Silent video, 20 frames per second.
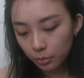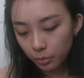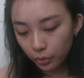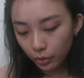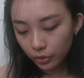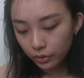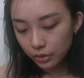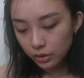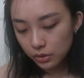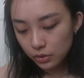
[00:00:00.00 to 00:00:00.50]

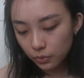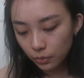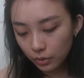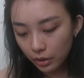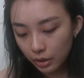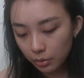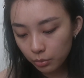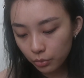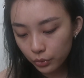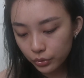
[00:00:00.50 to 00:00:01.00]
Born This
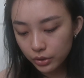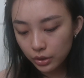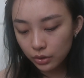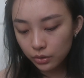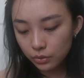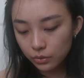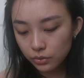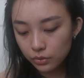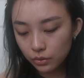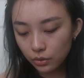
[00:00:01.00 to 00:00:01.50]
Way
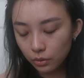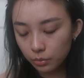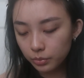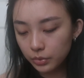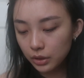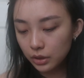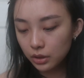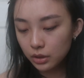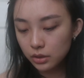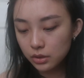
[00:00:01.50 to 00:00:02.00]
Multi-Use
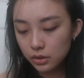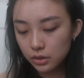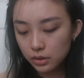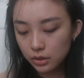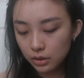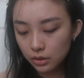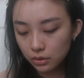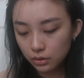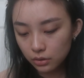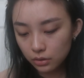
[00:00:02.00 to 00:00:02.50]
Sculpting
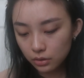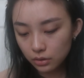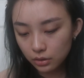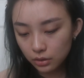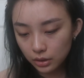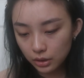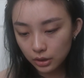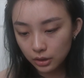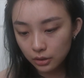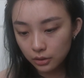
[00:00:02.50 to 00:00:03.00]
Concealer
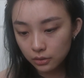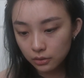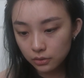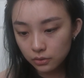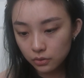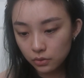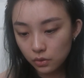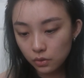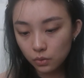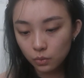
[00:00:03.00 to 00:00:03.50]

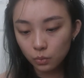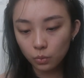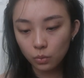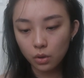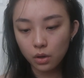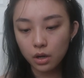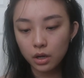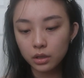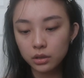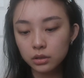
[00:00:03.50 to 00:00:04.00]
in
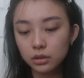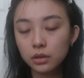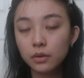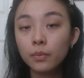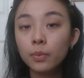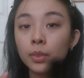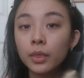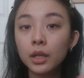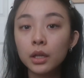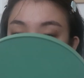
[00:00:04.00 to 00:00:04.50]
Swan.
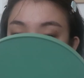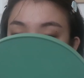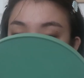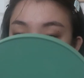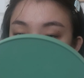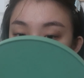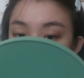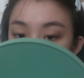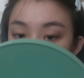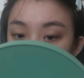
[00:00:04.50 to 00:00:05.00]
I
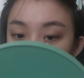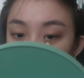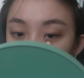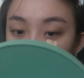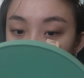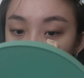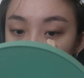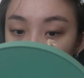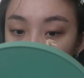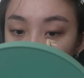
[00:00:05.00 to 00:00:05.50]
just go
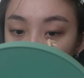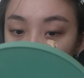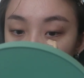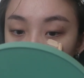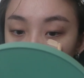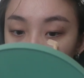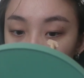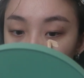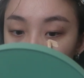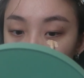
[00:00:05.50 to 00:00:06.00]
ahead
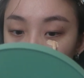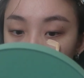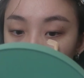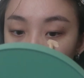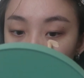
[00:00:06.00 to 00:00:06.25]
and